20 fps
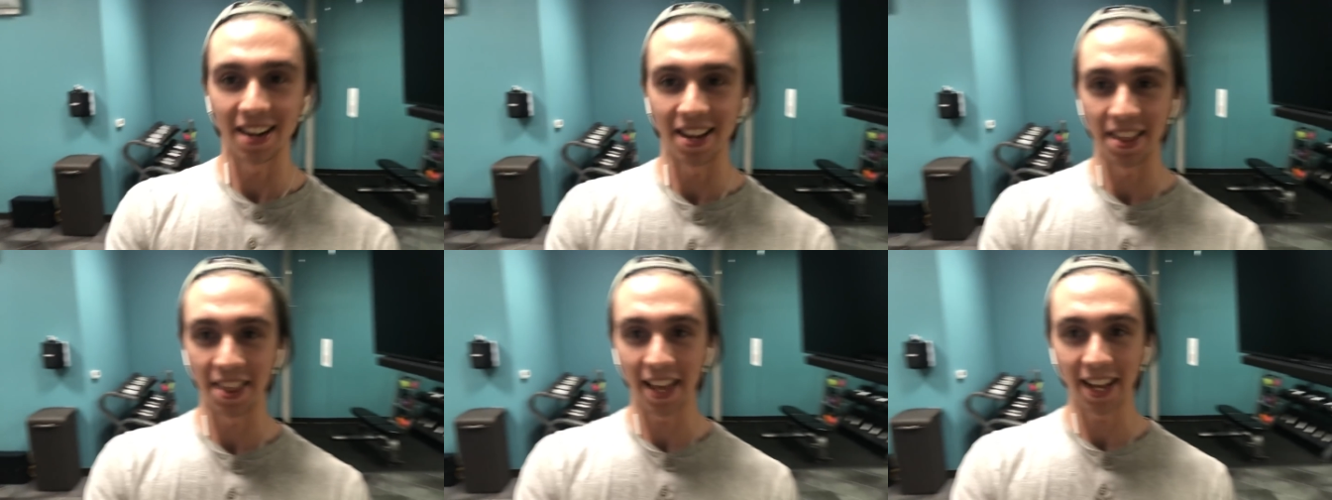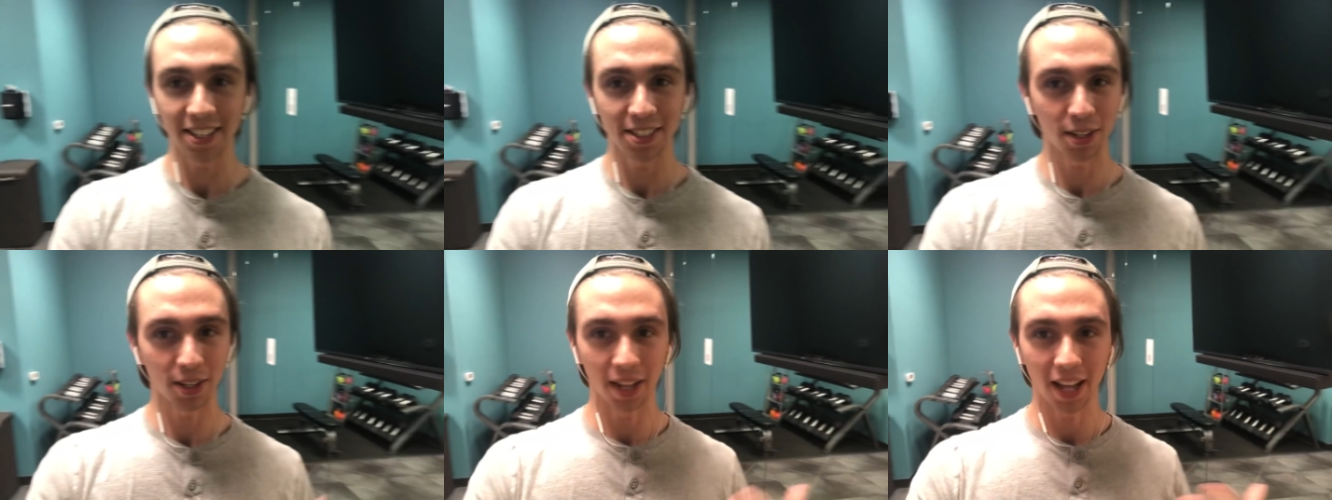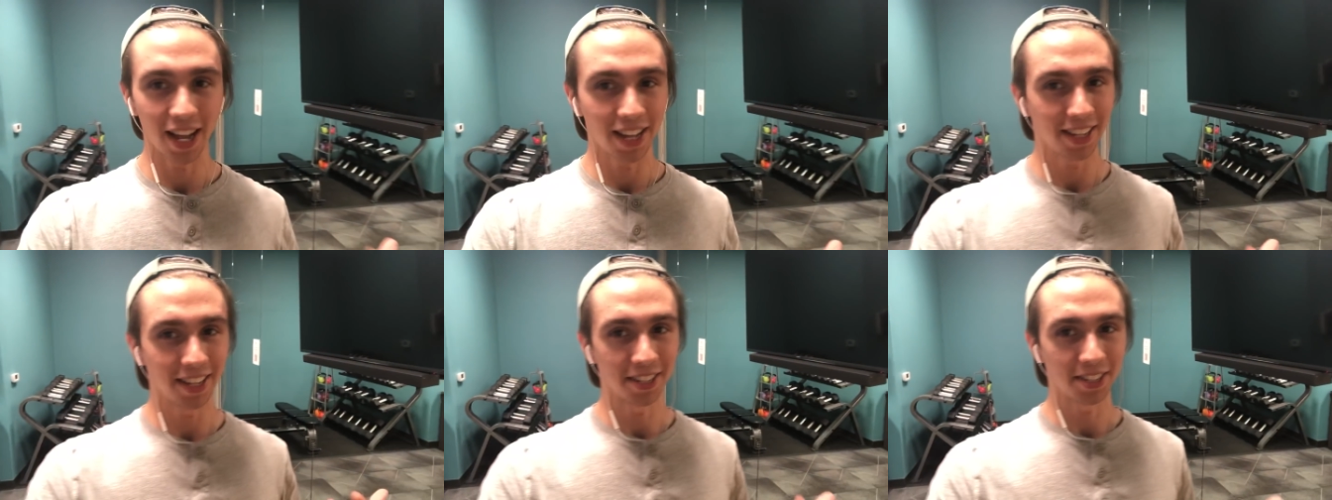and that's a
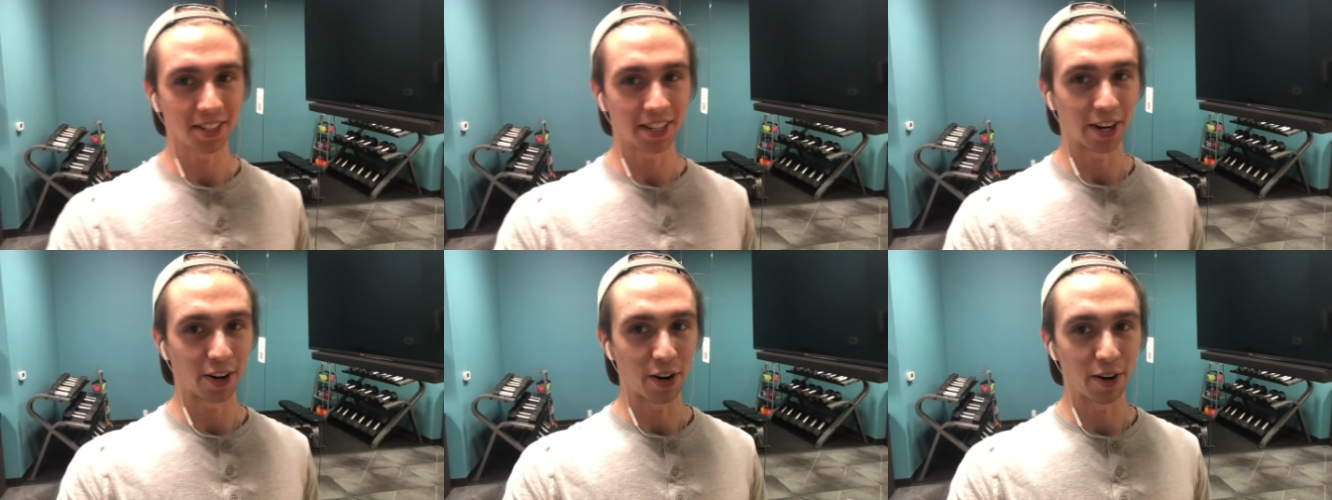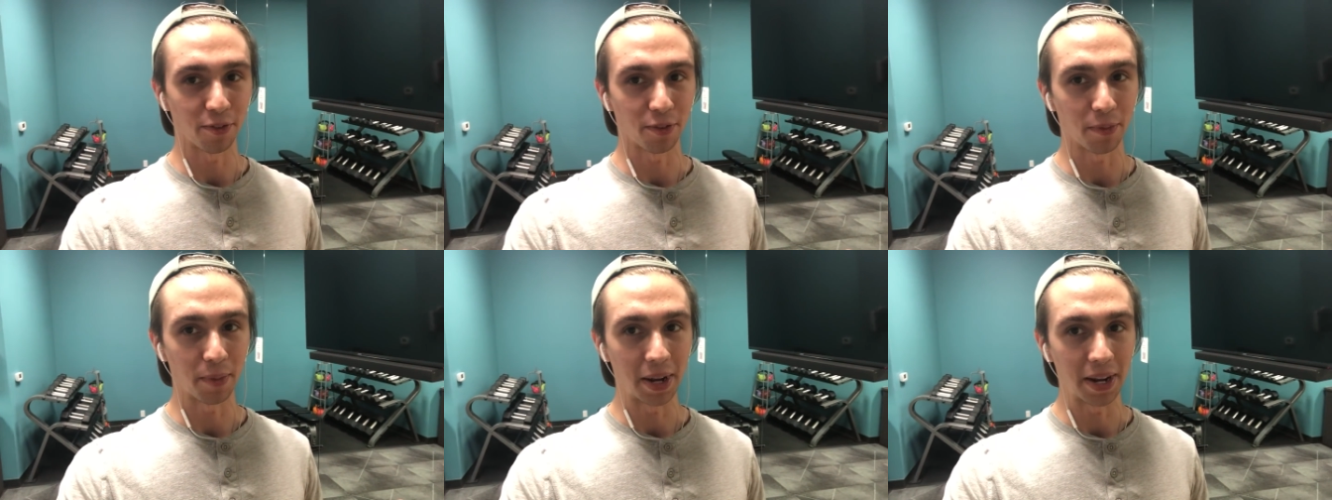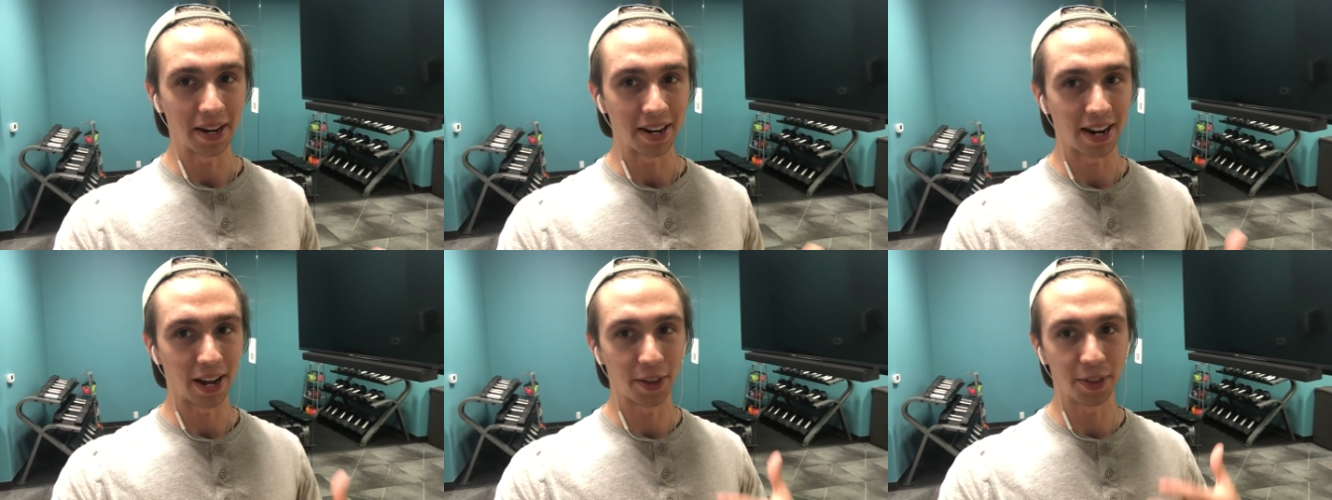lot less scary for
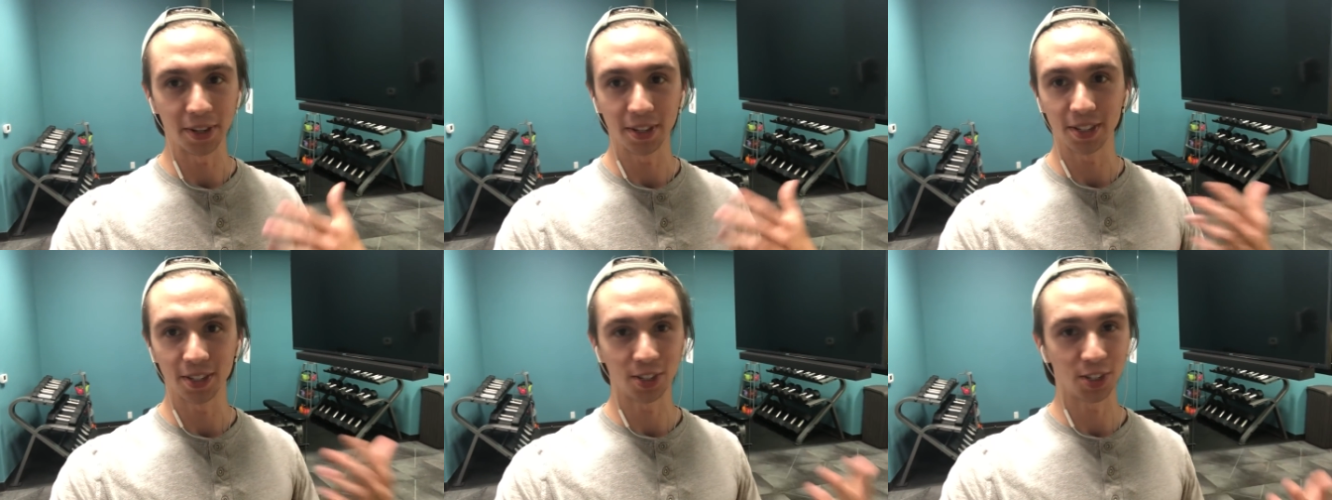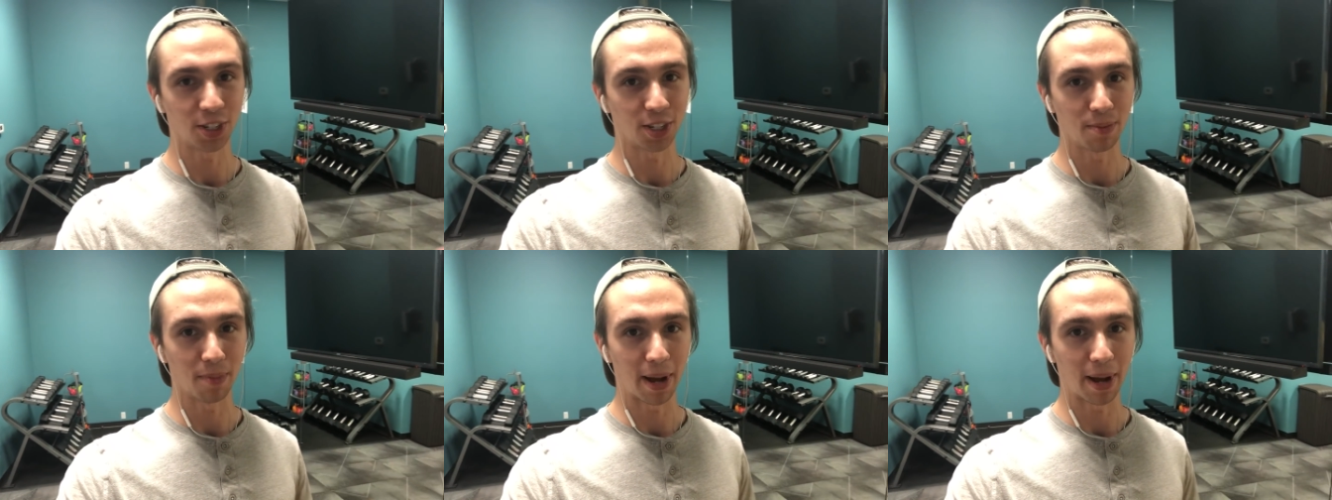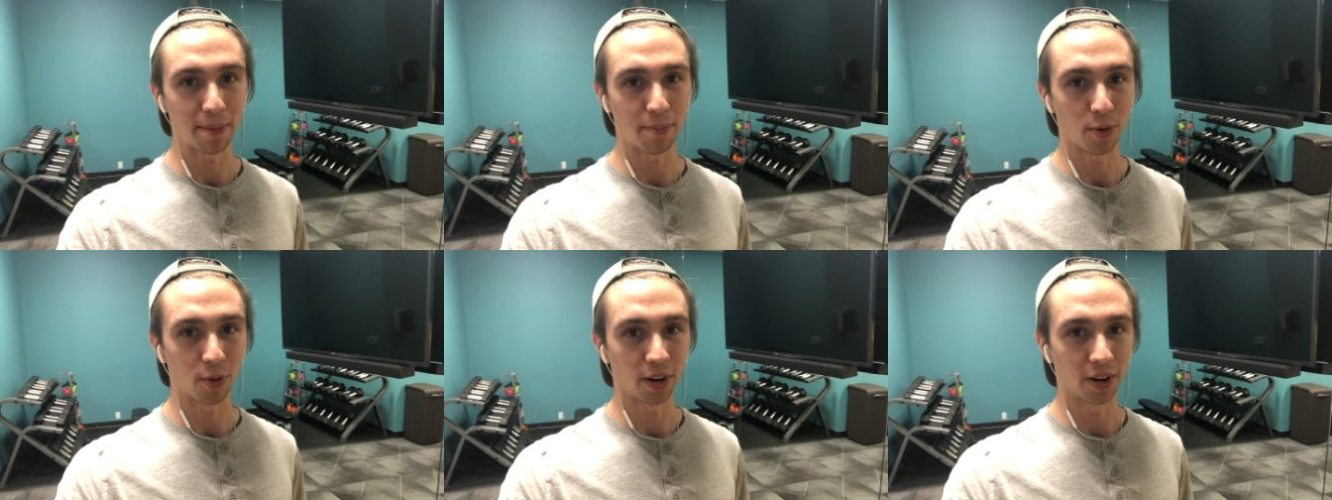me. Now, this is just
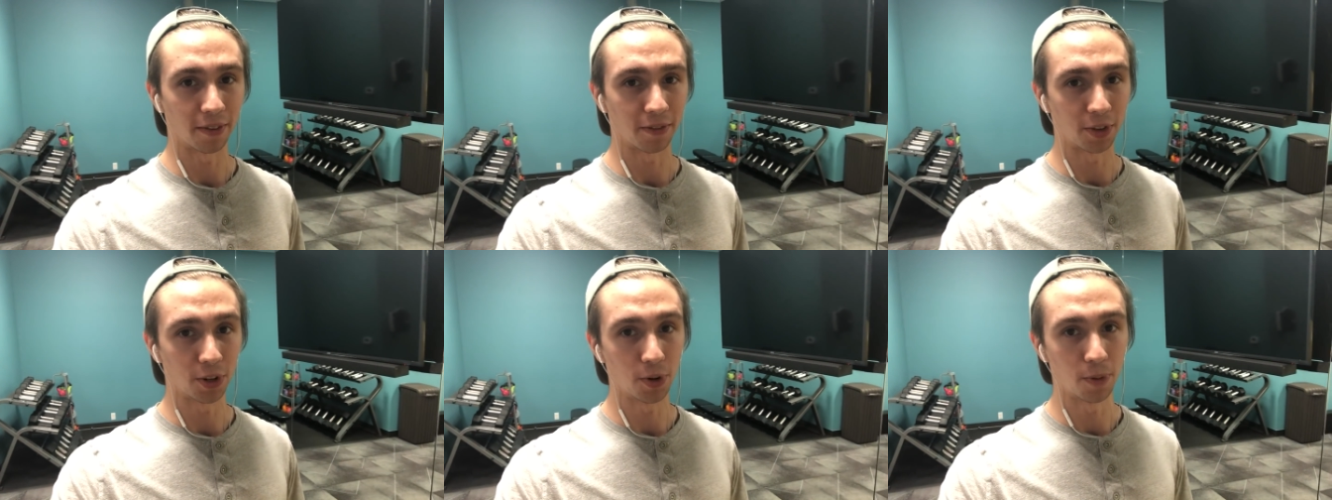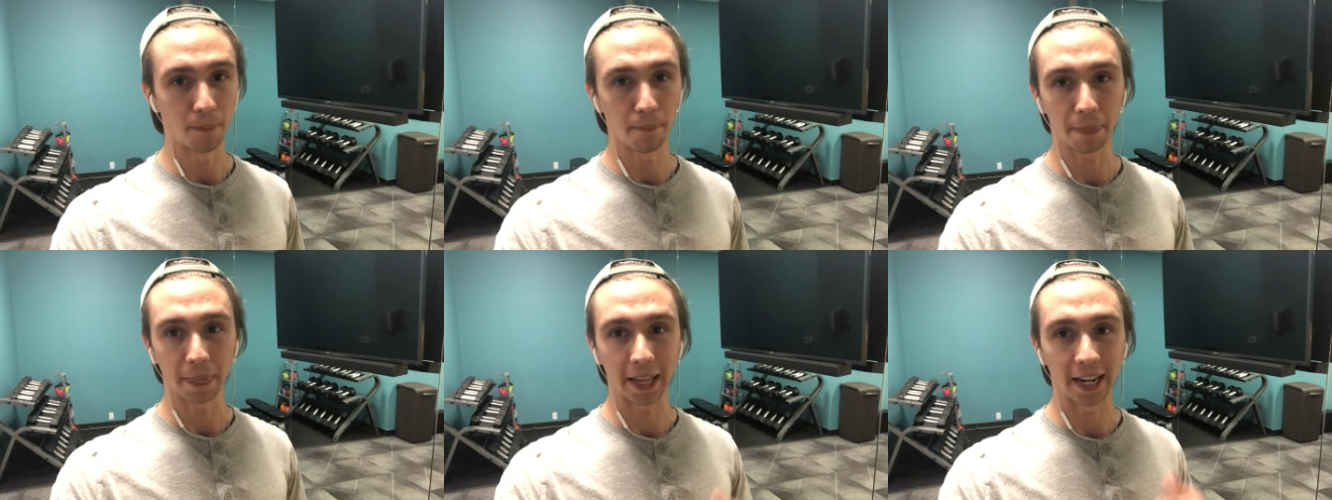my point of view,